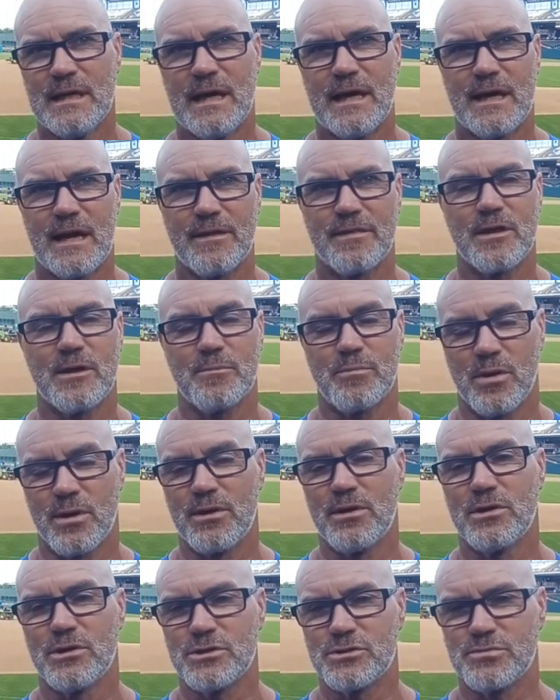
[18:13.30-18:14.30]
And I think
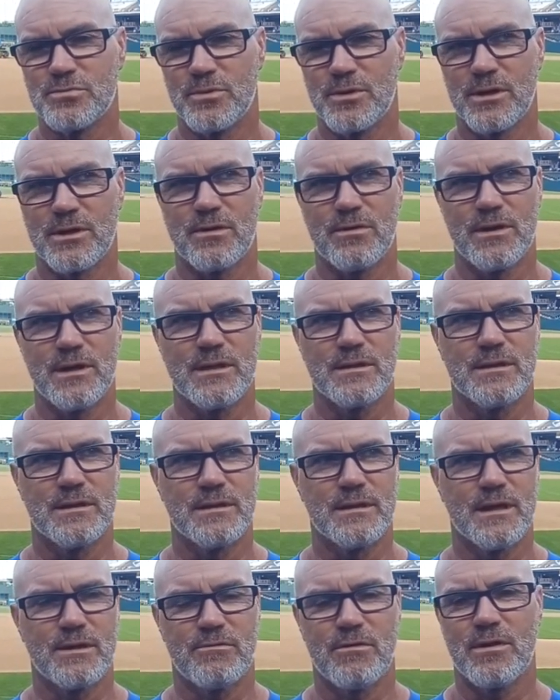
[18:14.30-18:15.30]
players would agree
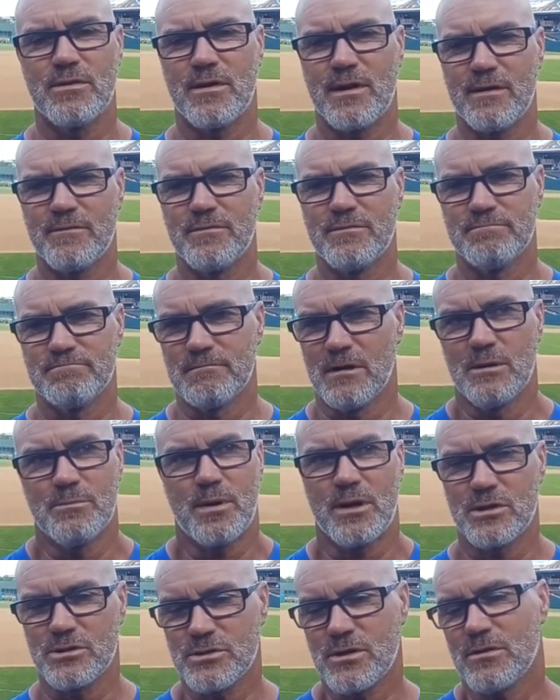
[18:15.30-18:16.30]
that they'd rather have
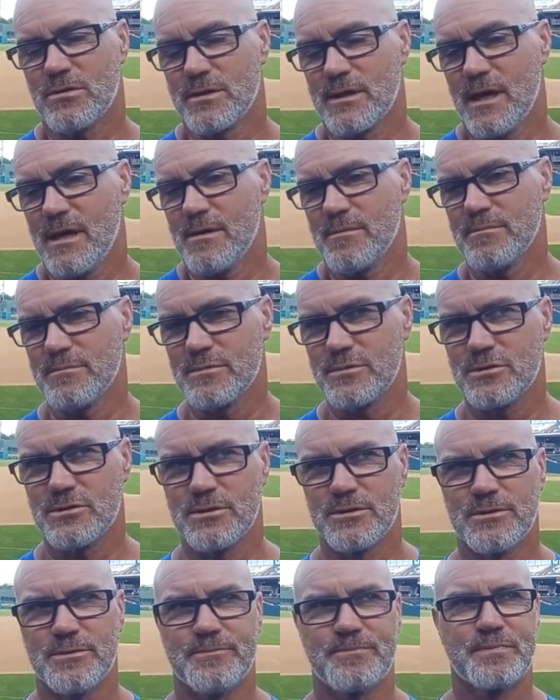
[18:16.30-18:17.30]
umpires call the game.
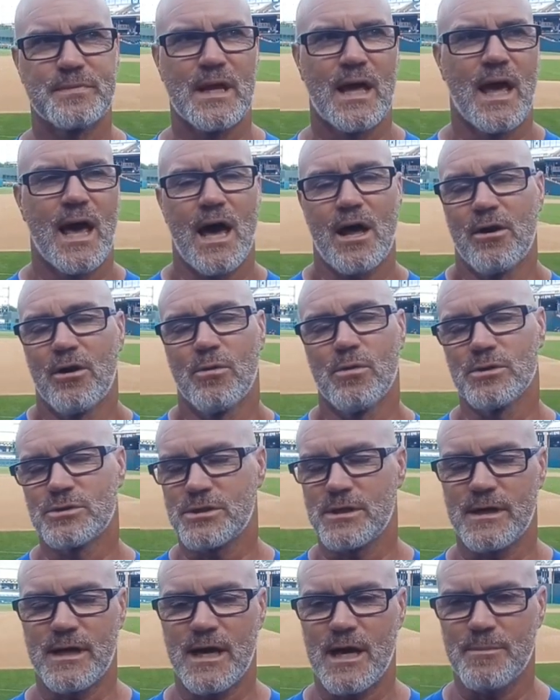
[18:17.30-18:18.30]
So I don't know what's
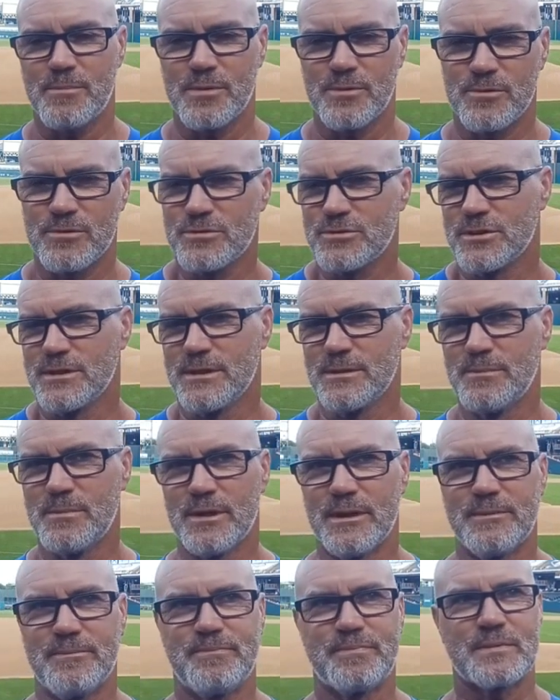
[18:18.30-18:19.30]
going to happen. We'll see.
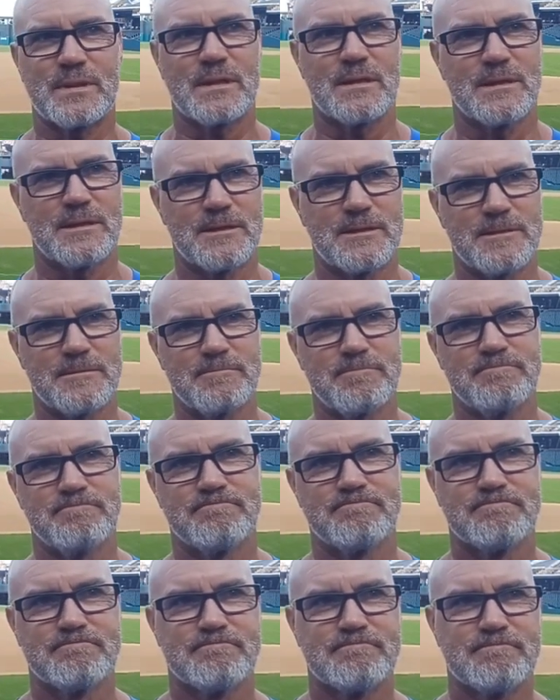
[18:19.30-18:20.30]
But,
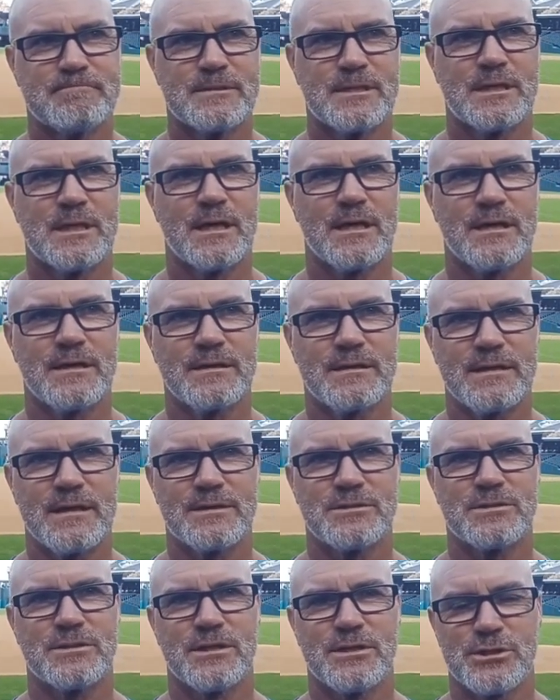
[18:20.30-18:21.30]
yeah,
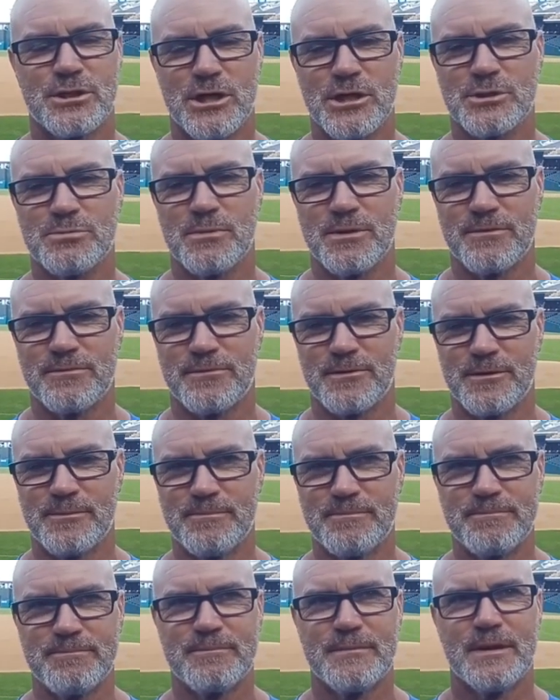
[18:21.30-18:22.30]
it's an adjustment
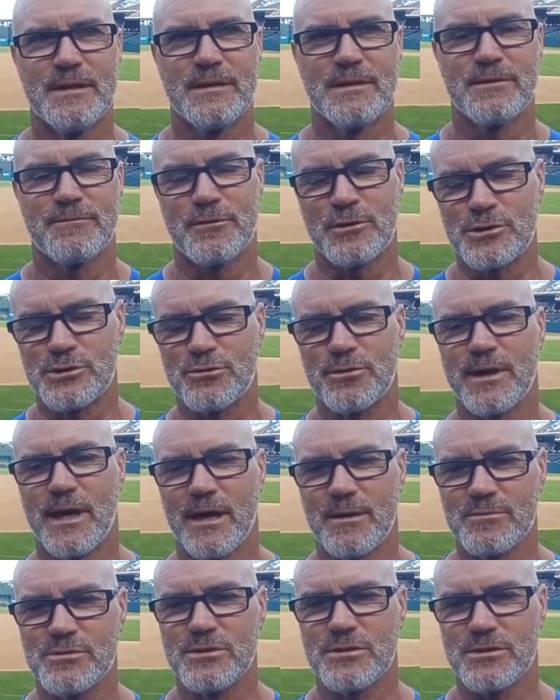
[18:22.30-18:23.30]
from the first three
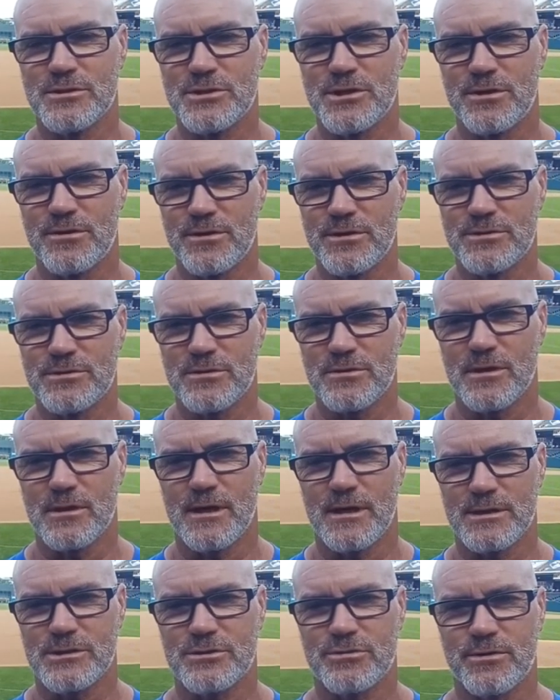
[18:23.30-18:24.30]
games of the series to the
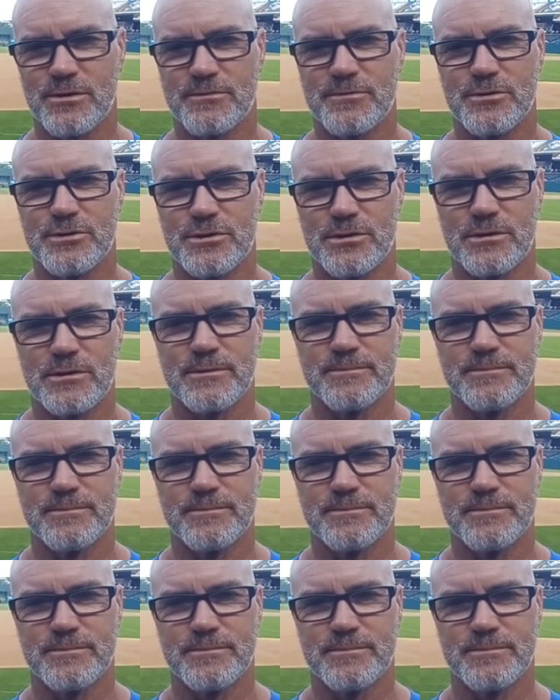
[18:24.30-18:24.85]
last three for sure.